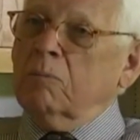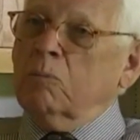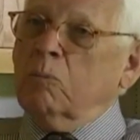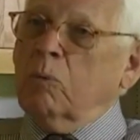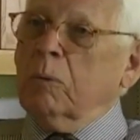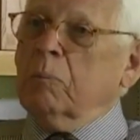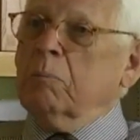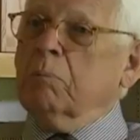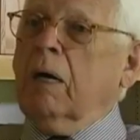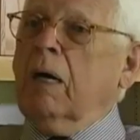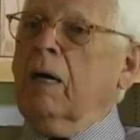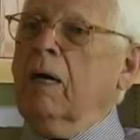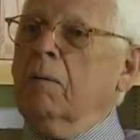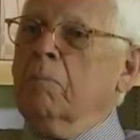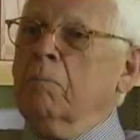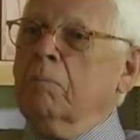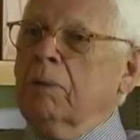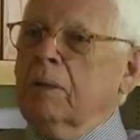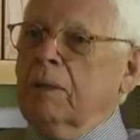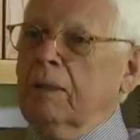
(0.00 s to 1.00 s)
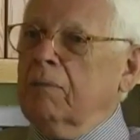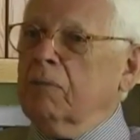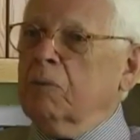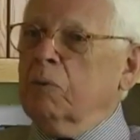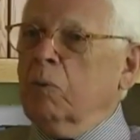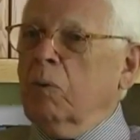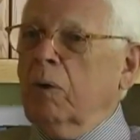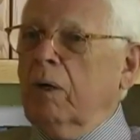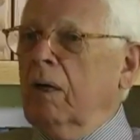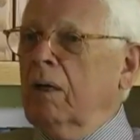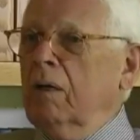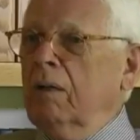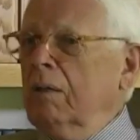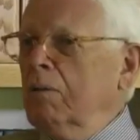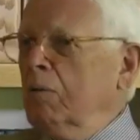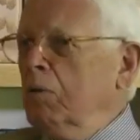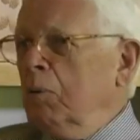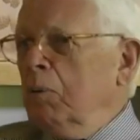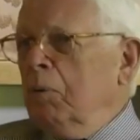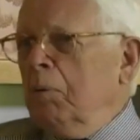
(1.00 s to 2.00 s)
what Baha'i beliefs were. It
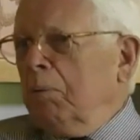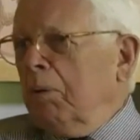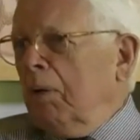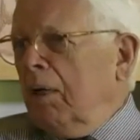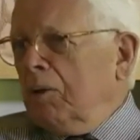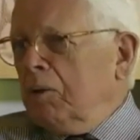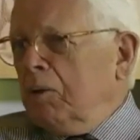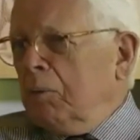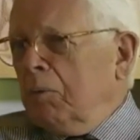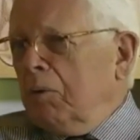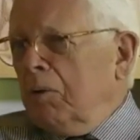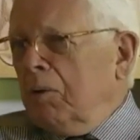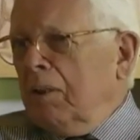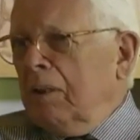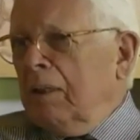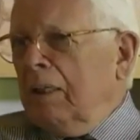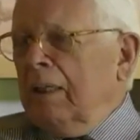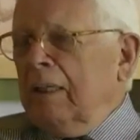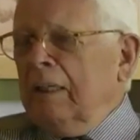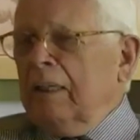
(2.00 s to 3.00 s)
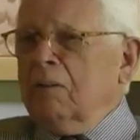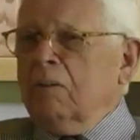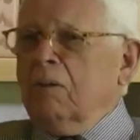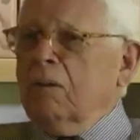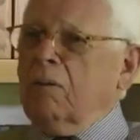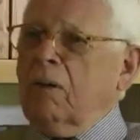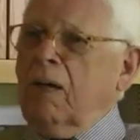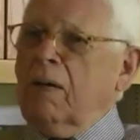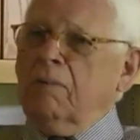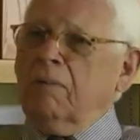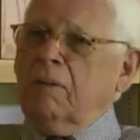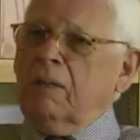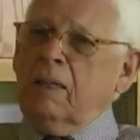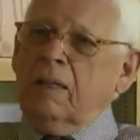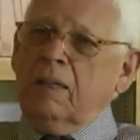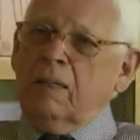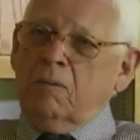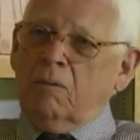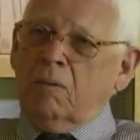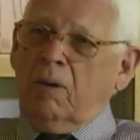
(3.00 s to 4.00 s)
would have been possible to arrive at
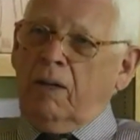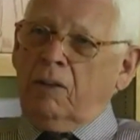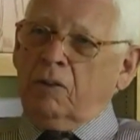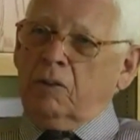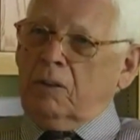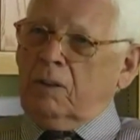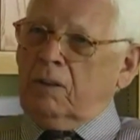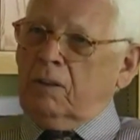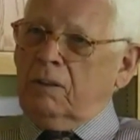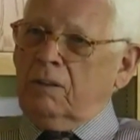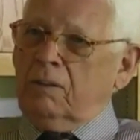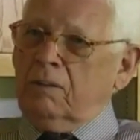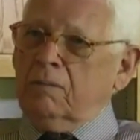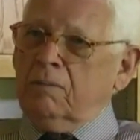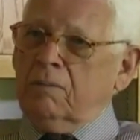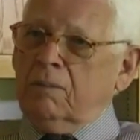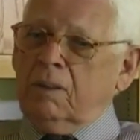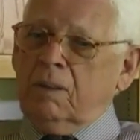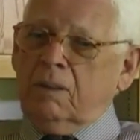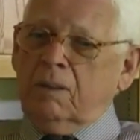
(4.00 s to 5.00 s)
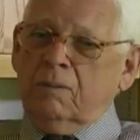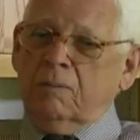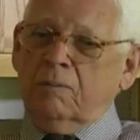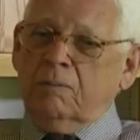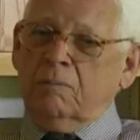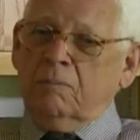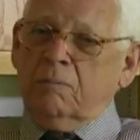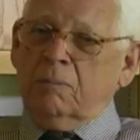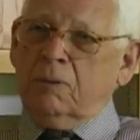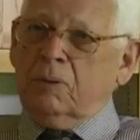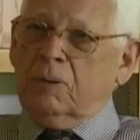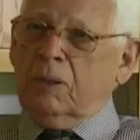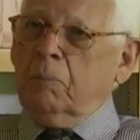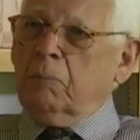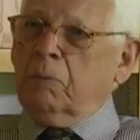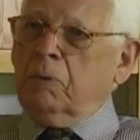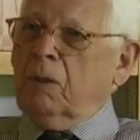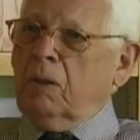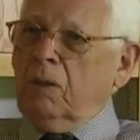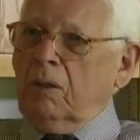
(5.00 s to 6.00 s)
any rational
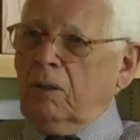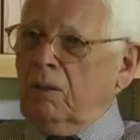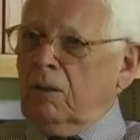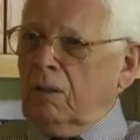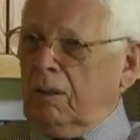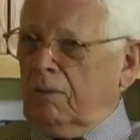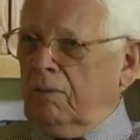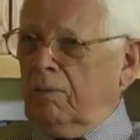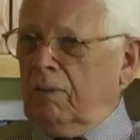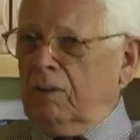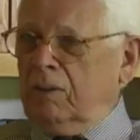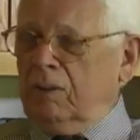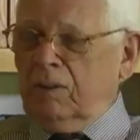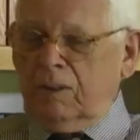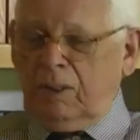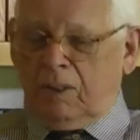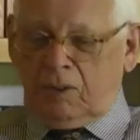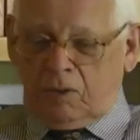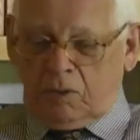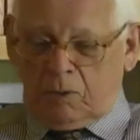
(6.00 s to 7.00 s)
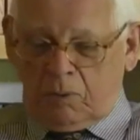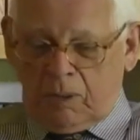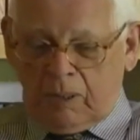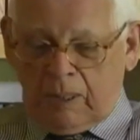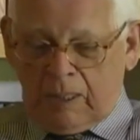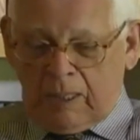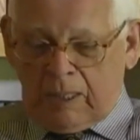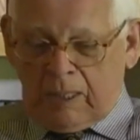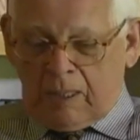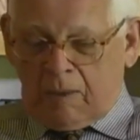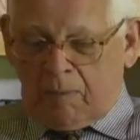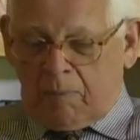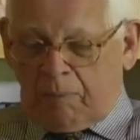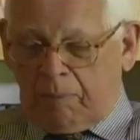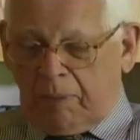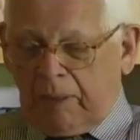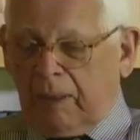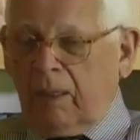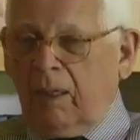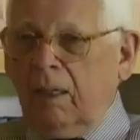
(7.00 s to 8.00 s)
perception at all of this nature,
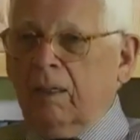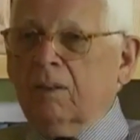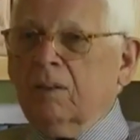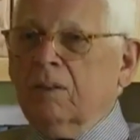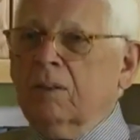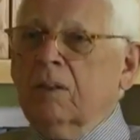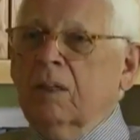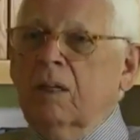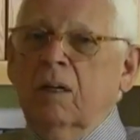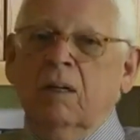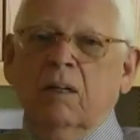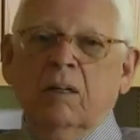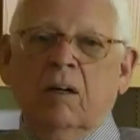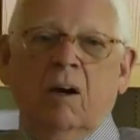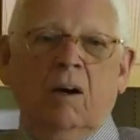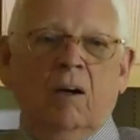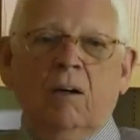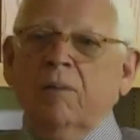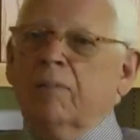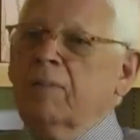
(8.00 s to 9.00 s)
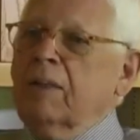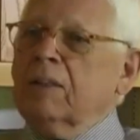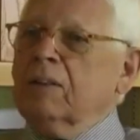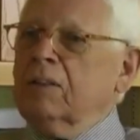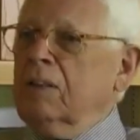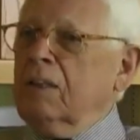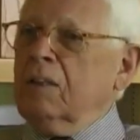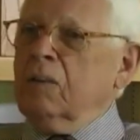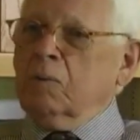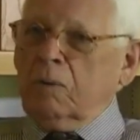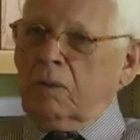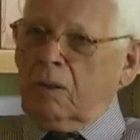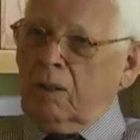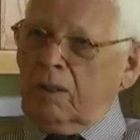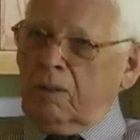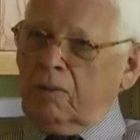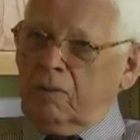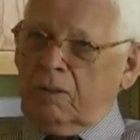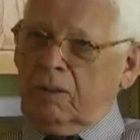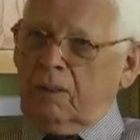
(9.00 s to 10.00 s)
because all of these things were
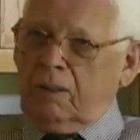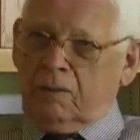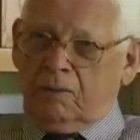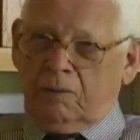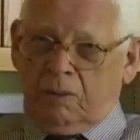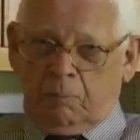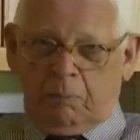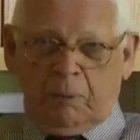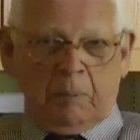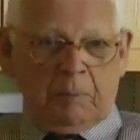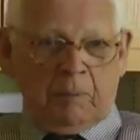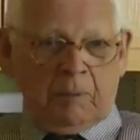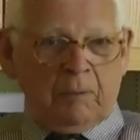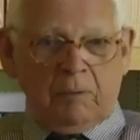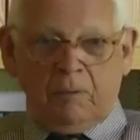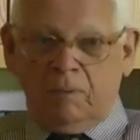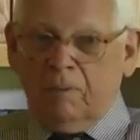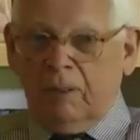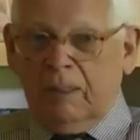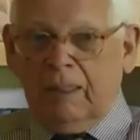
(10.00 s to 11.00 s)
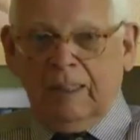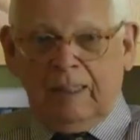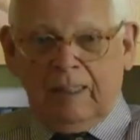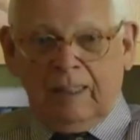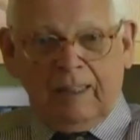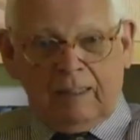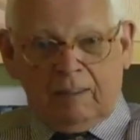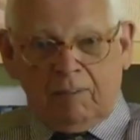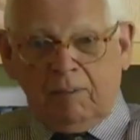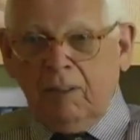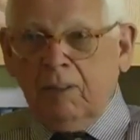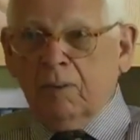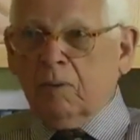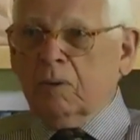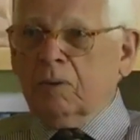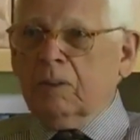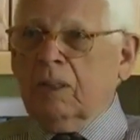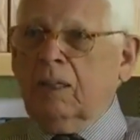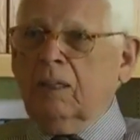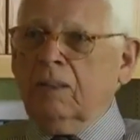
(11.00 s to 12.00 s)
contradictory. People, indeed
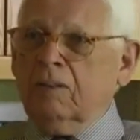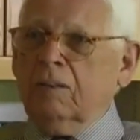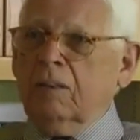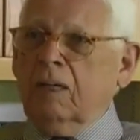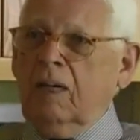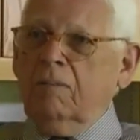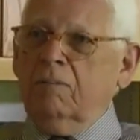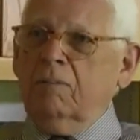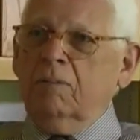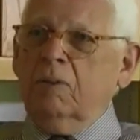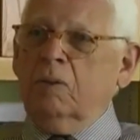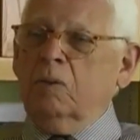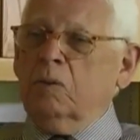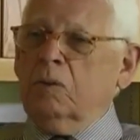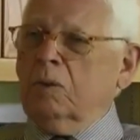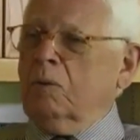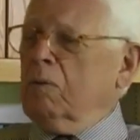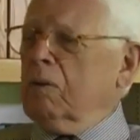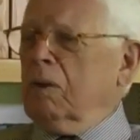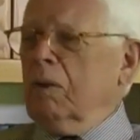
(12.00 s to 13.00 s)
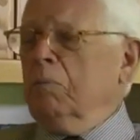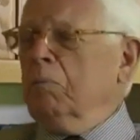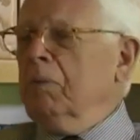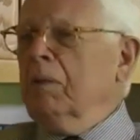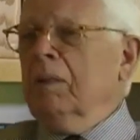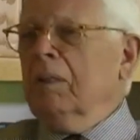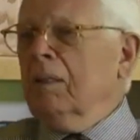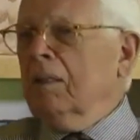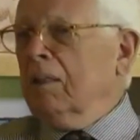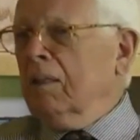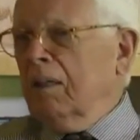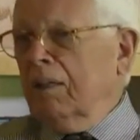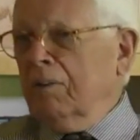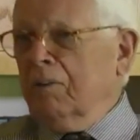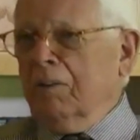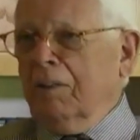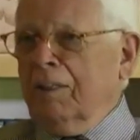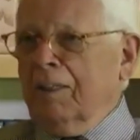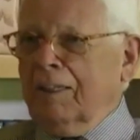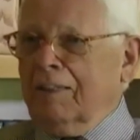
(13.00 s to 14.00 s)
individuals, held up views that were completely
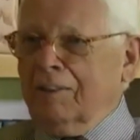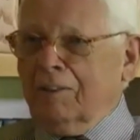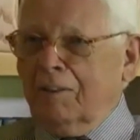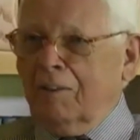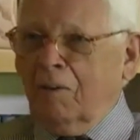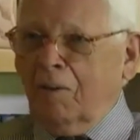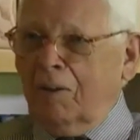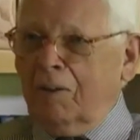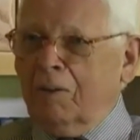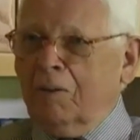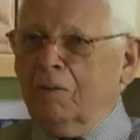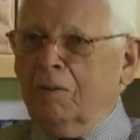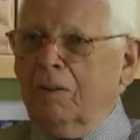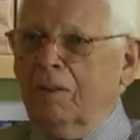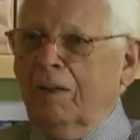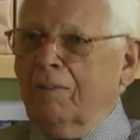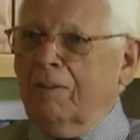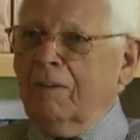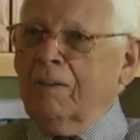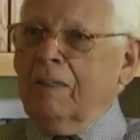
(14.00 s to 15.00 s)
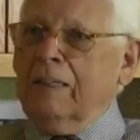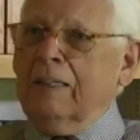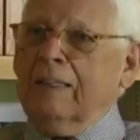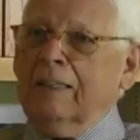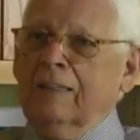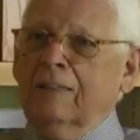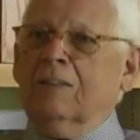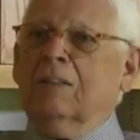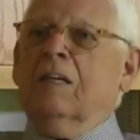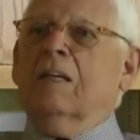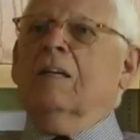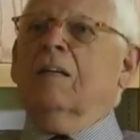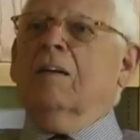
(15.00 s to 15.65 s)
contradictory one to another, to say